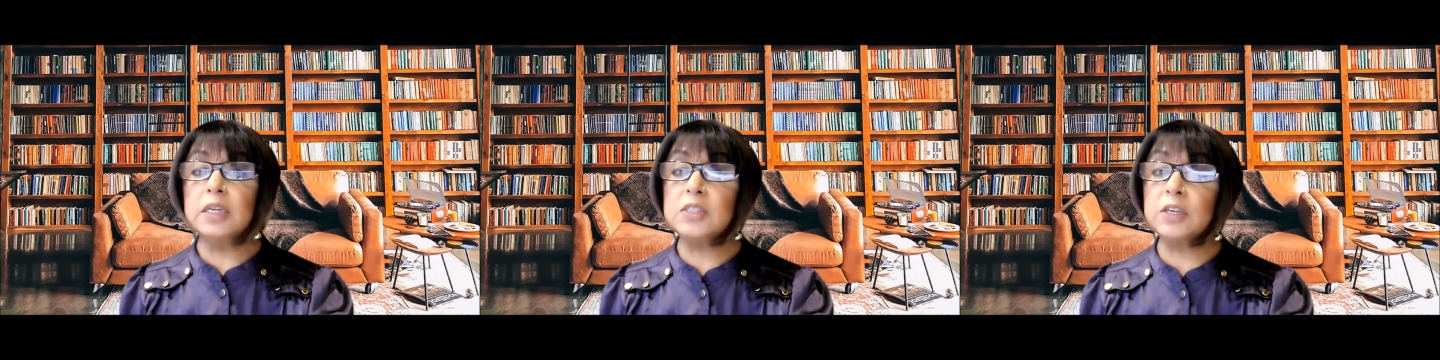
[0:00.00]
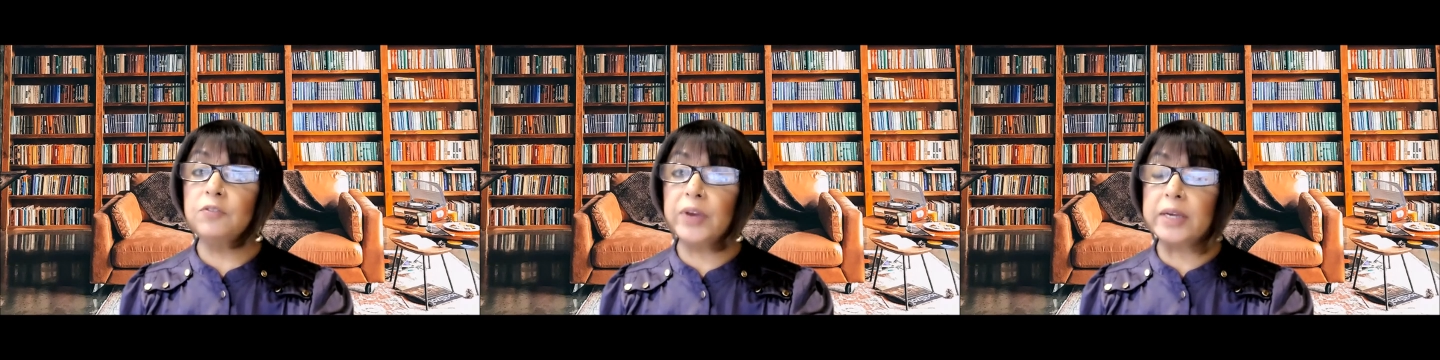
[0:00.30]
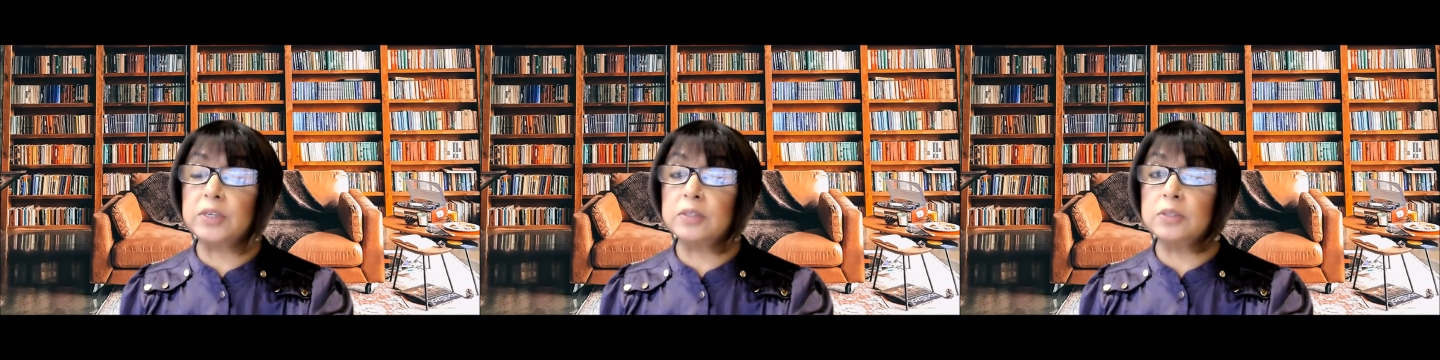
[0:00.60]

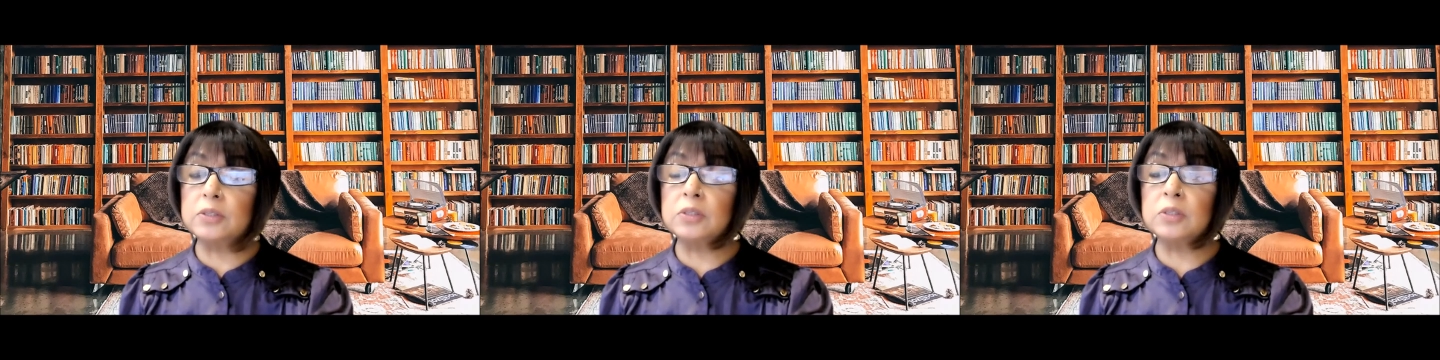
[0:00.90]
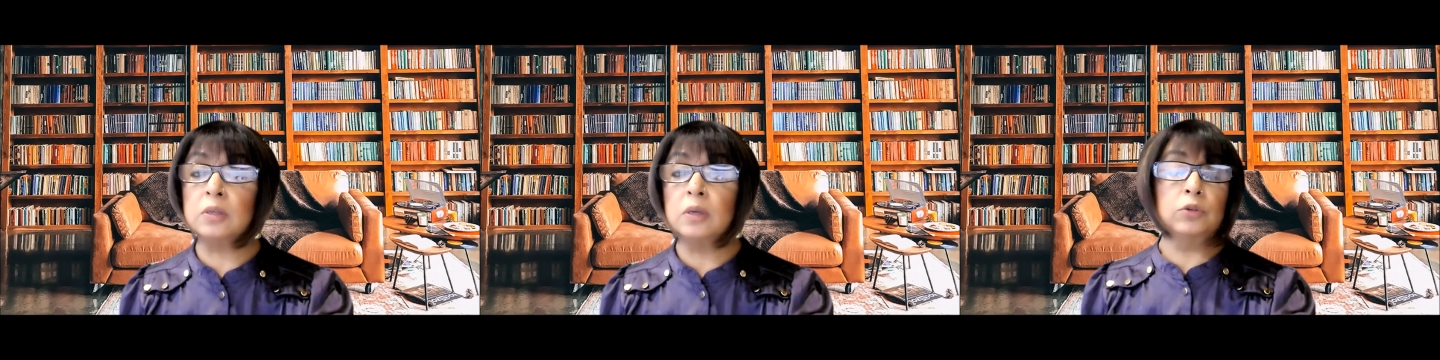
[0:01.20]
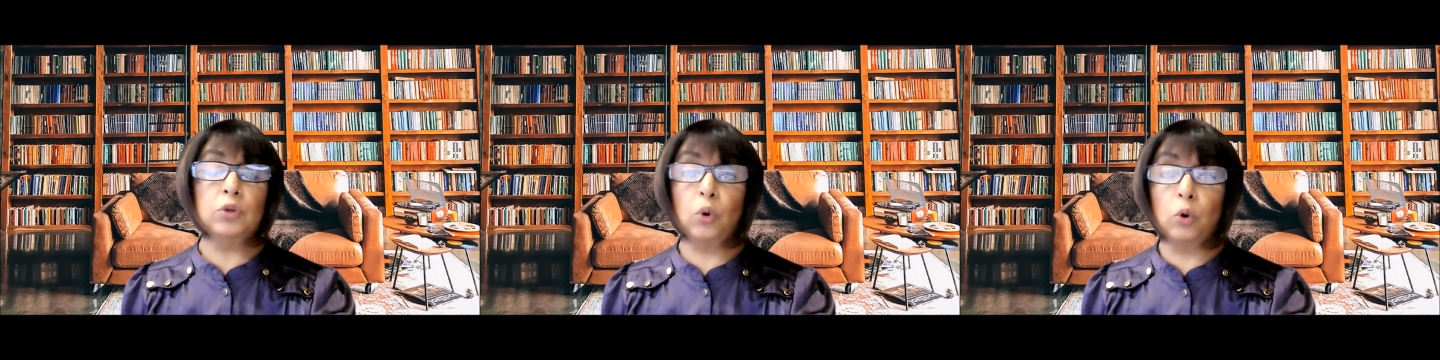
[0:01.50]
disinfectants,
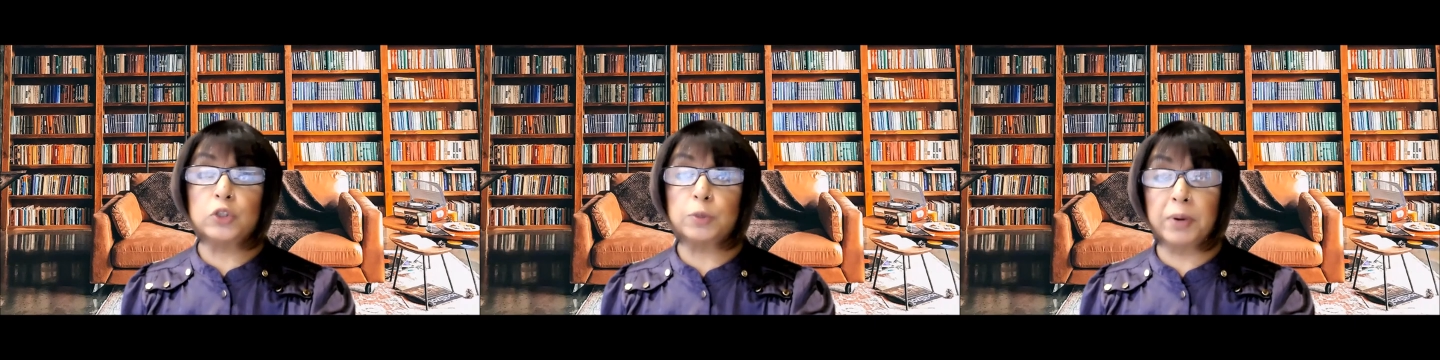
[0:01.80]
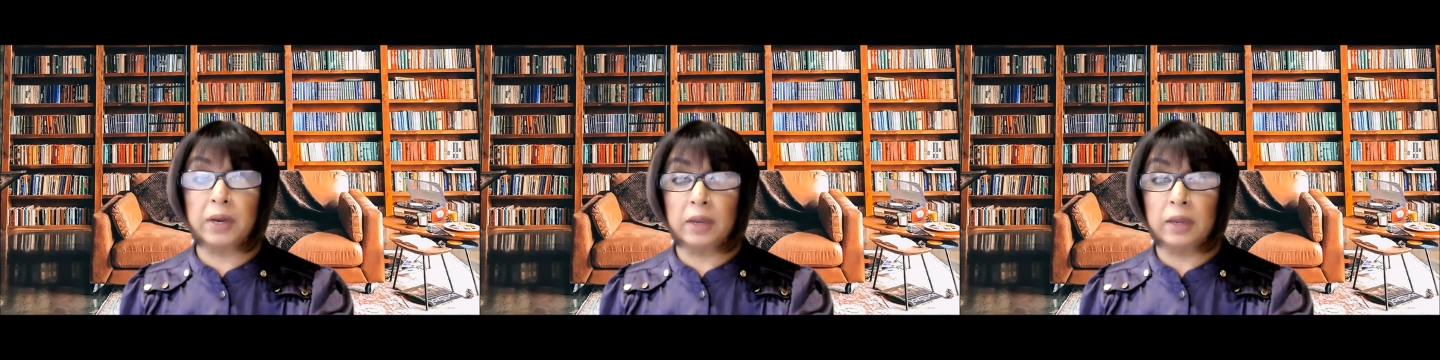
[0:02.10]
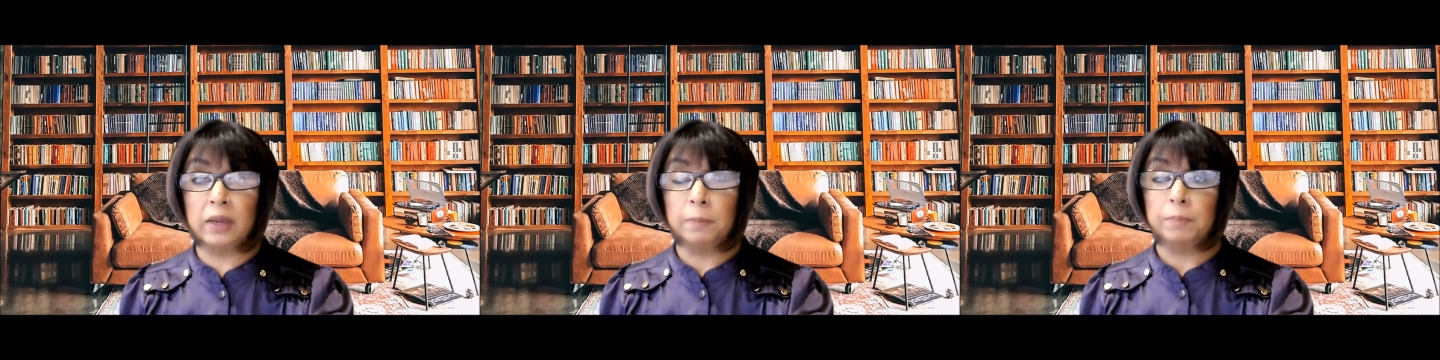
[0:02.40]
throat
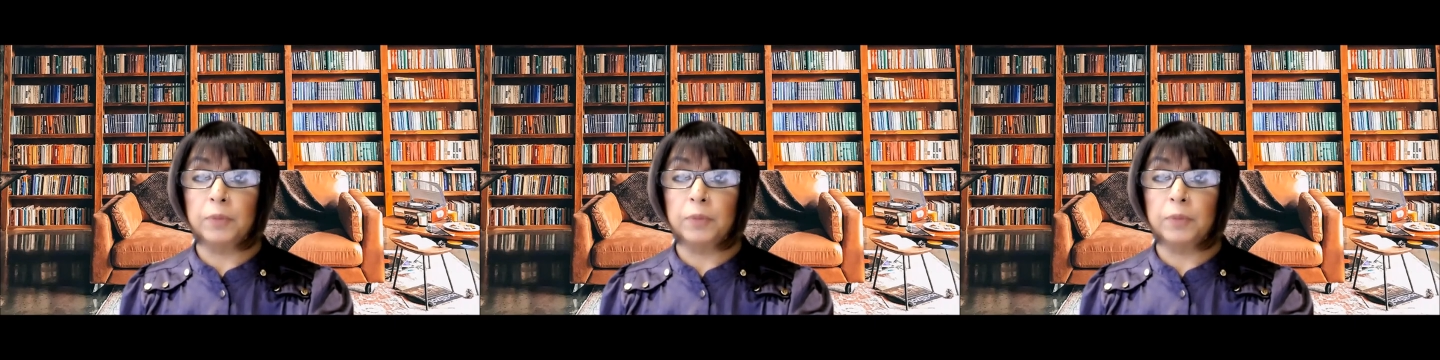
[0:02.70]
spray,